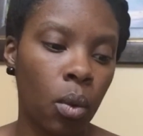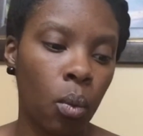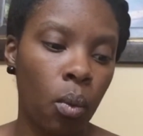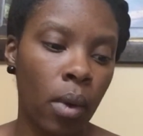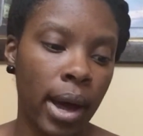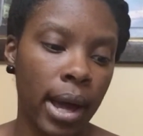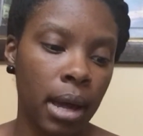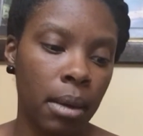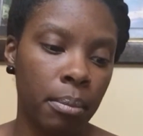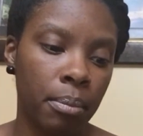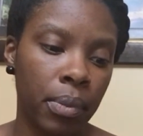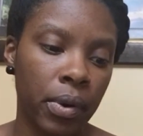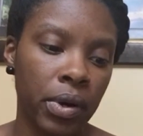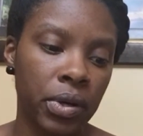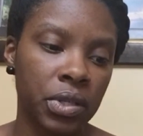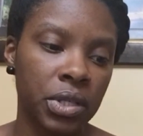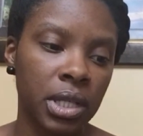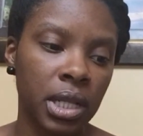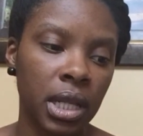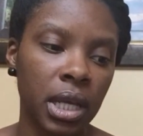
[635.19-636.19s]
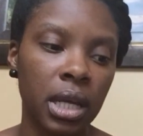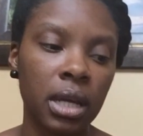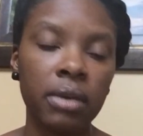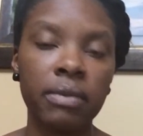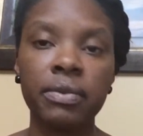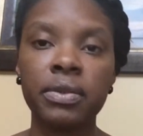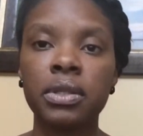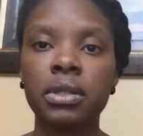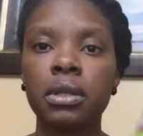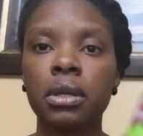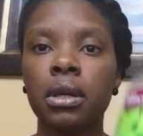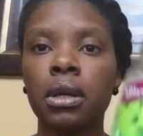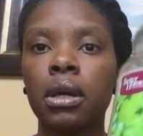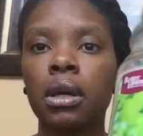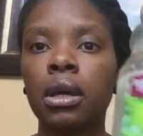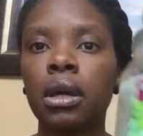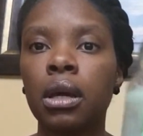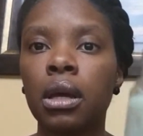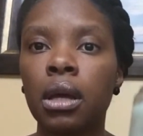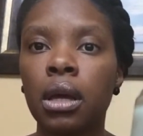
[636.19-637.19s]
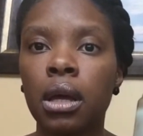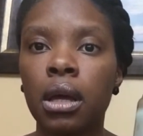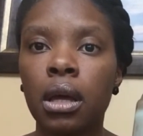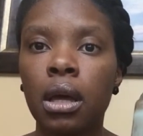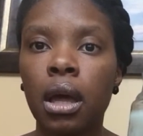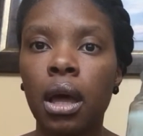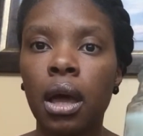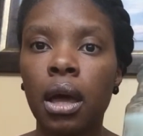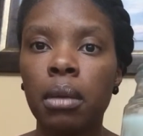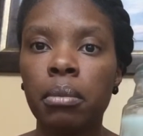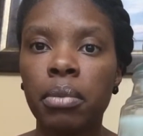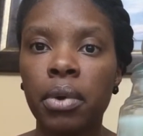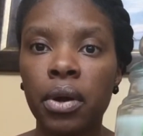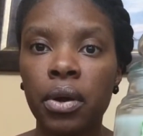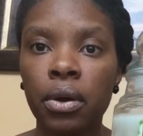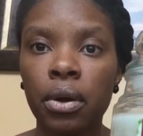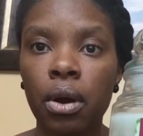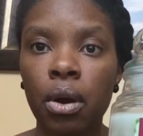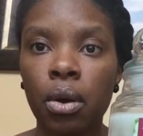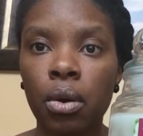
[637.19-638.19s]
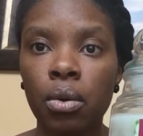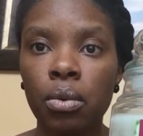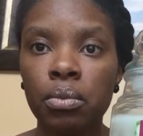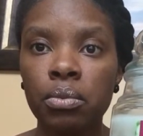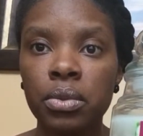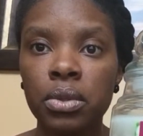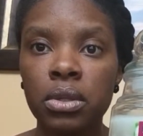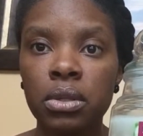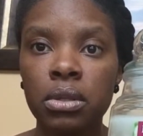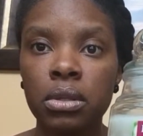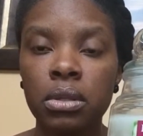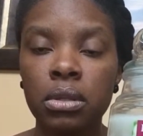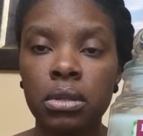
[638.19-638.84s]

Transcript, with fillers: white birch leaves and Better Homes.